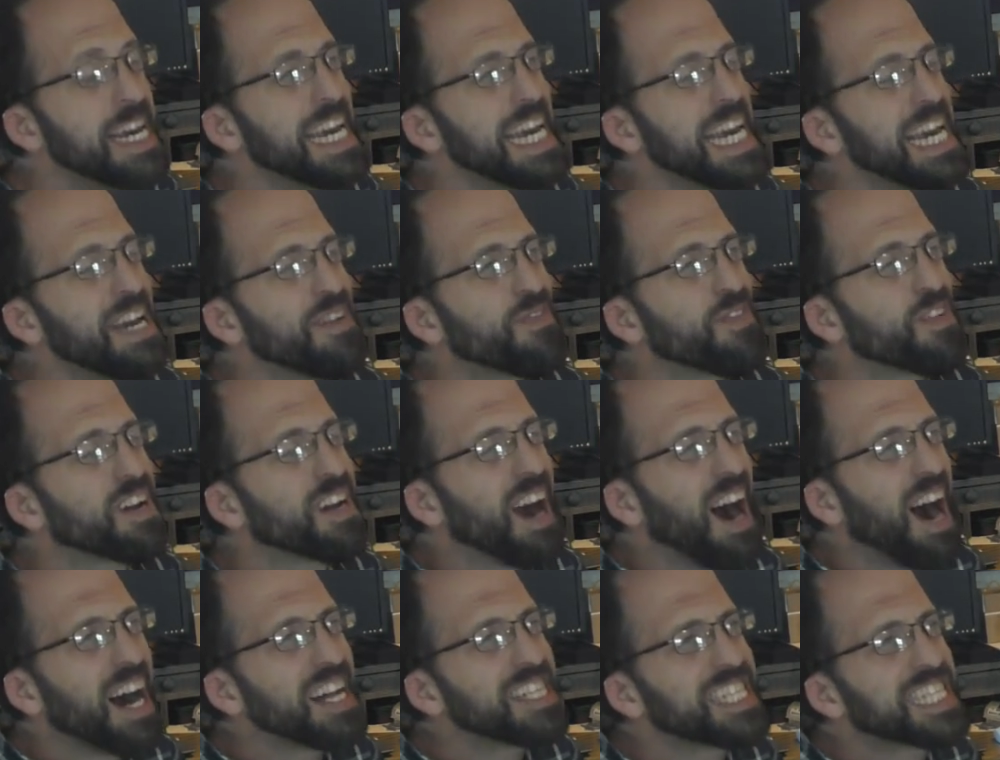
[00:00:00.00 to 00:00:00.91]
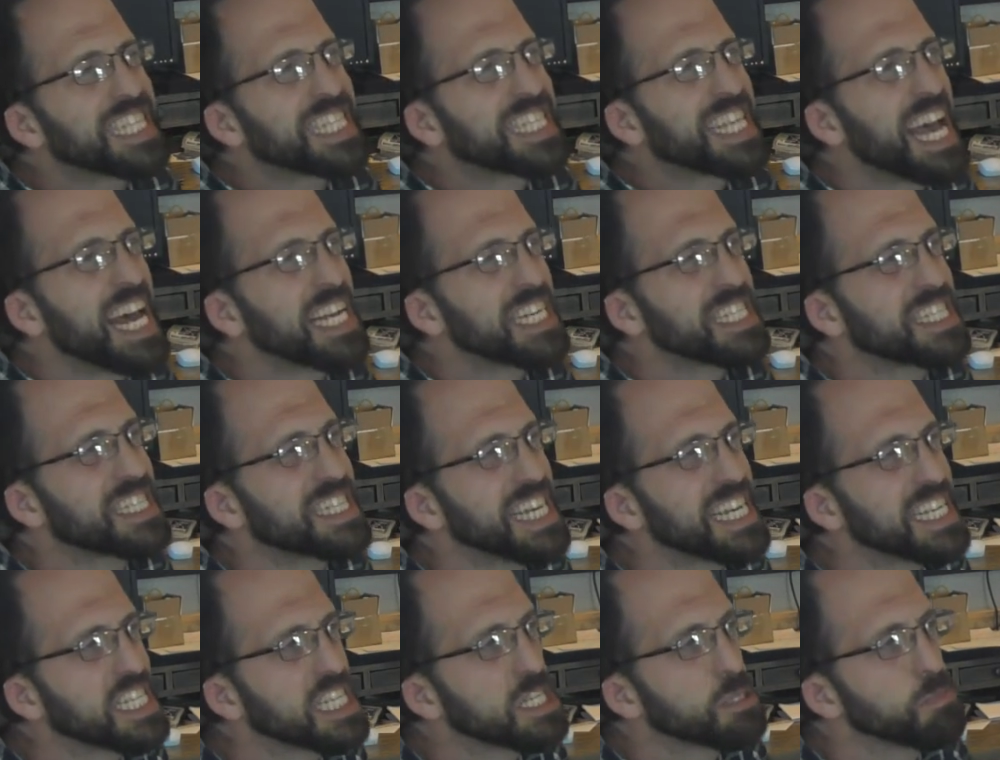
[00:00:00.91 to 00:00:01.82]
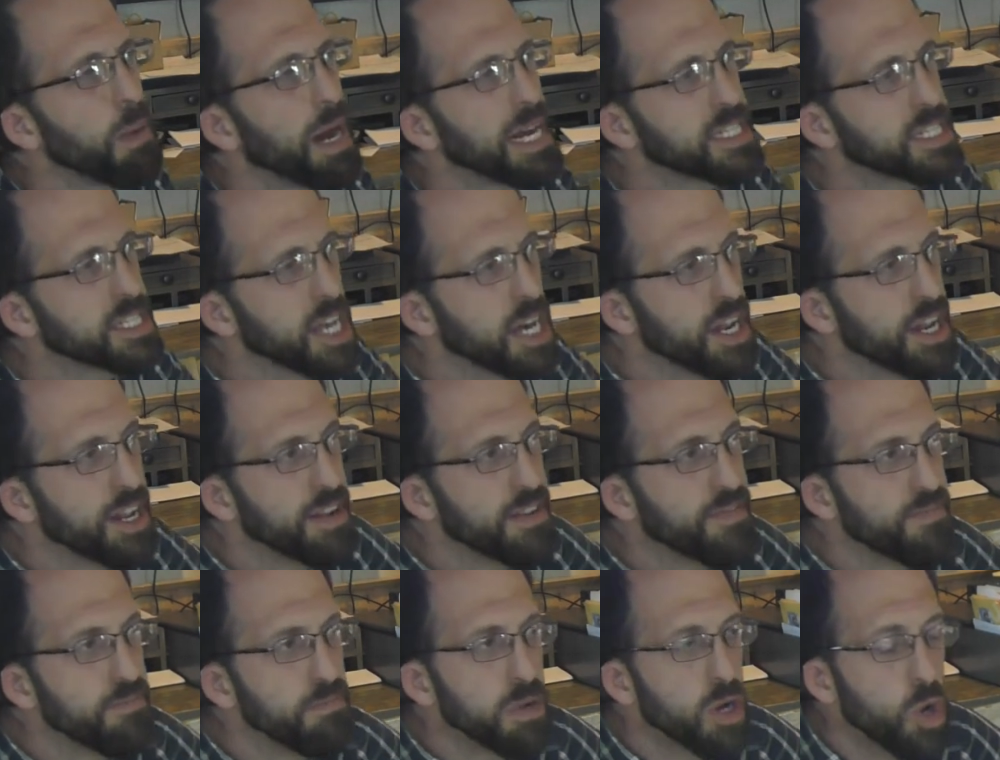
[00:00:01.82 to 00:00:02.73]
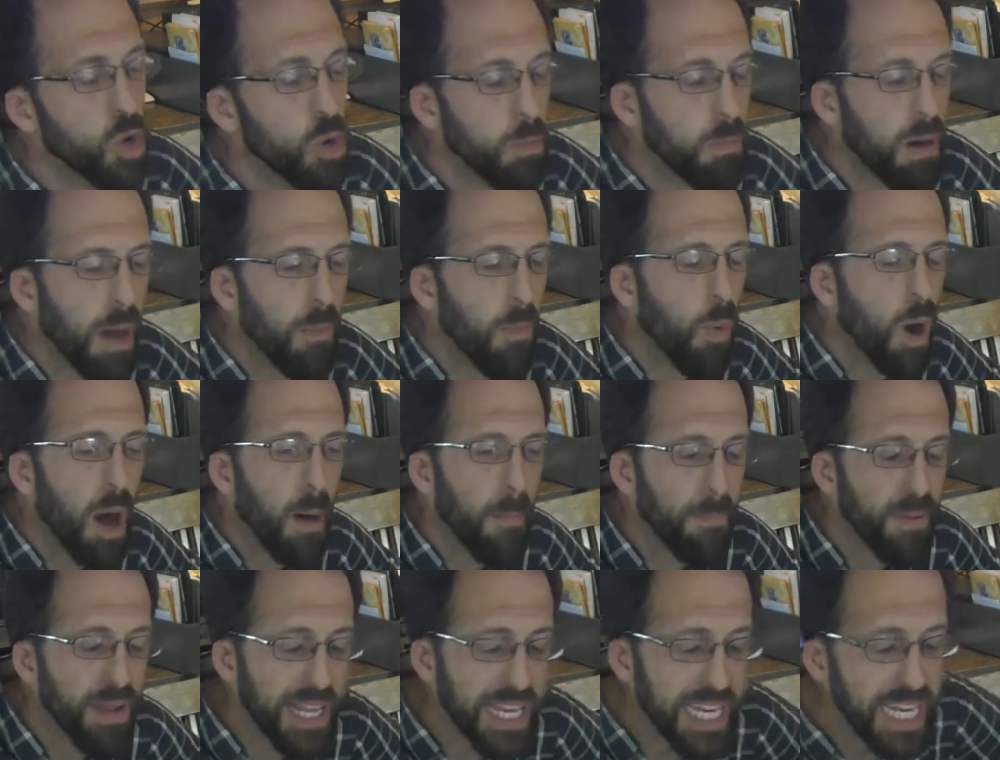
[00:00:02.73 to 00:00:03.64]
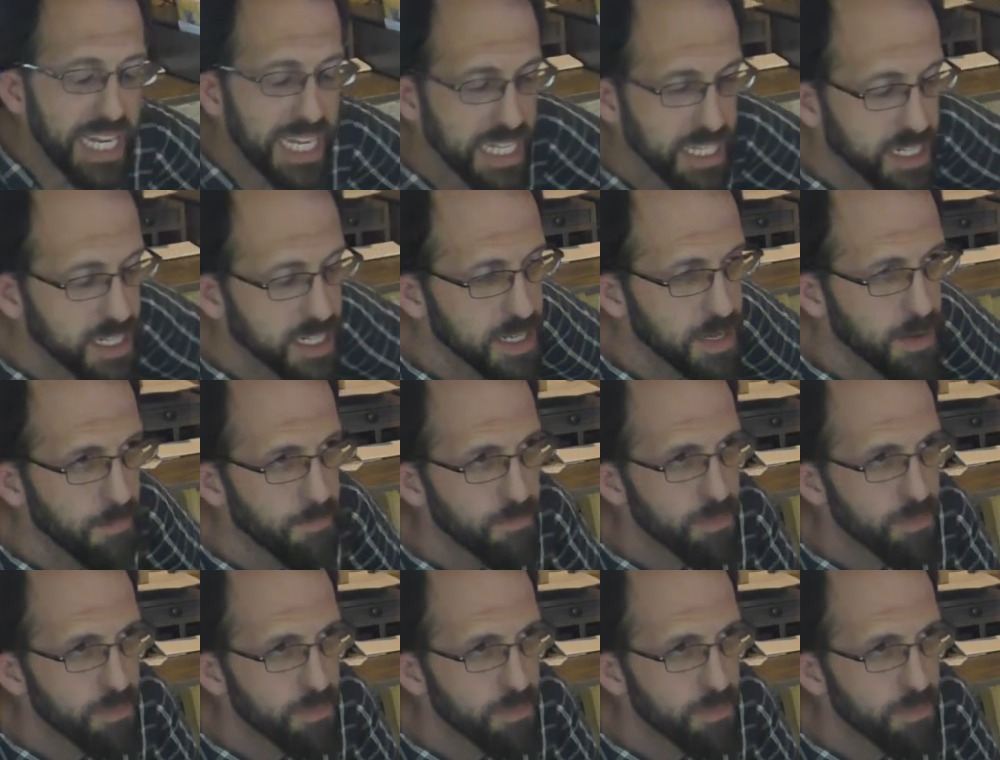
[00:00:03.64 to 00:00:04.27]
If God says, this is my son in whom I'm well pleased,